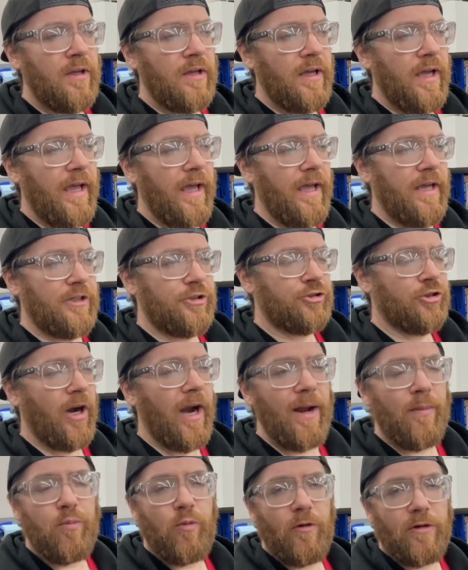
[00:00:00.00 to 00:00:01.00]
and
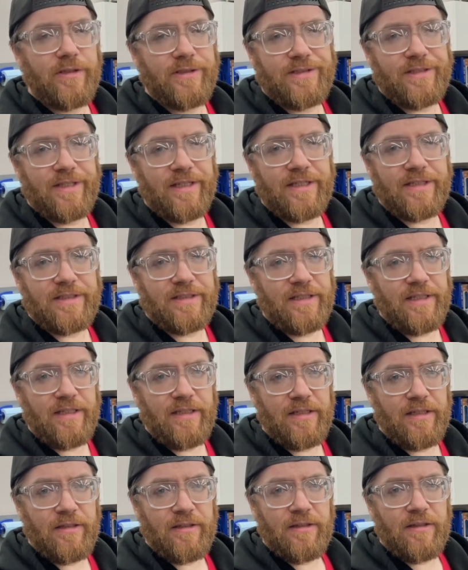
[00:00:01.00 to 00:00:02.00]
trap 160,